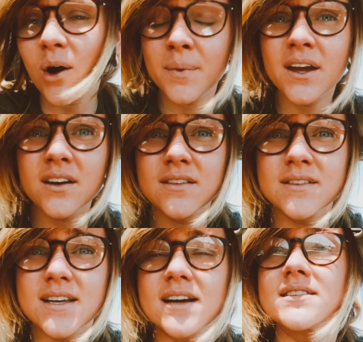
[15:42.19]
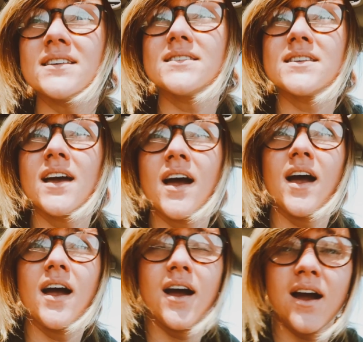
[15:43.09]
How am I gonna live in Texas?
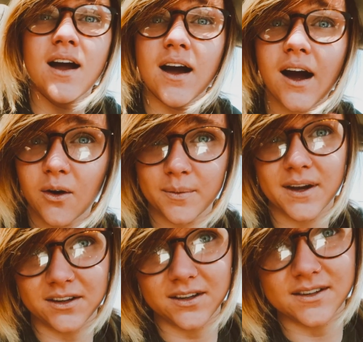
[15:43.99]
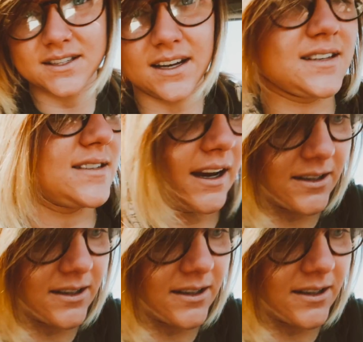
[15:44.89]
How am I gonna live in Texas?